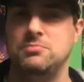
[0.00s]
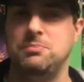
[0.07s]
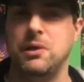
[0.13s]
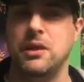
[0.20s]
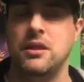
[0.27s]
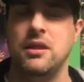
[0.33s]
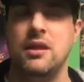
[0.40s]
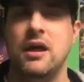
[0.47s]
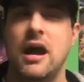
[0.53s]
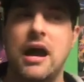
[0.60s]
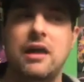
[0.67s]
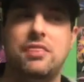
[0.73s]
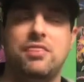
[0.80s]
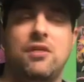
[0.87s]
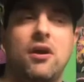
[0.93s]
but
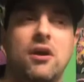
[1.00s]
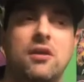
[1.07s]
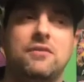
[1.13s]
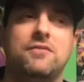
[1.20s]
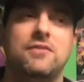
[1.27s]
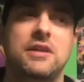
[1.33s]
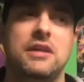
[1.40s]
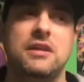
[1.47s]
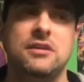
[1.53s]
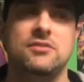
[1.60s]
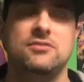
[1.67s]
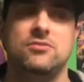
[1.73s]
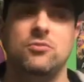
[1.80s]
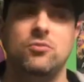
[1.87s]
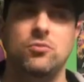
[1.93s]
I thought of
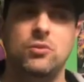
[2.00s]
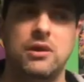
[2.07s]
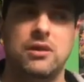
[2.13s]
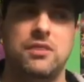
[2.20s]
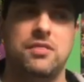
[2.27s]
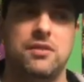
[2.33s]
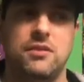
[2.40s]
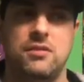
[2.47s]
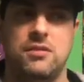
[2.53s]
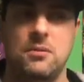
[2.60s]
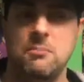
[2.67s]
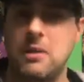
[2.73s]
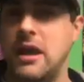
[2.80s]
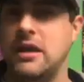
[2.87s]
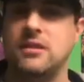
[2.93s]
these with the
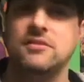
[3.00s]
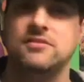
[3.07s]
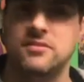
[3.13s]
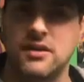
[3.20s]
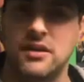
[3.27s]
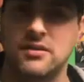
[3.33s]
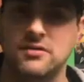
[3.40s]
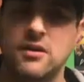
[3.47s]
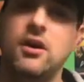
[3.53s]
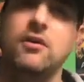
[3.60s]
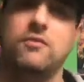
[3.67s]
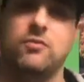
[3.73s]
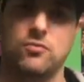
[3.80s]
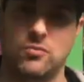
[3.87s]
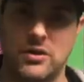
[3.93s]
mindset
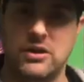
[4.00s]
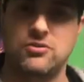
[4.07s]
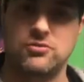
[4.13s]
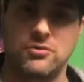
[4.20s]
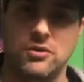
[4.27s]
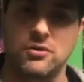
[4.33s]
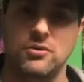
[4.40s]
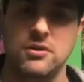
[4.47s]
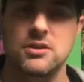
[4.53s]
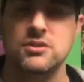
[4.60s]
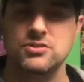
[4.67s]
of retro.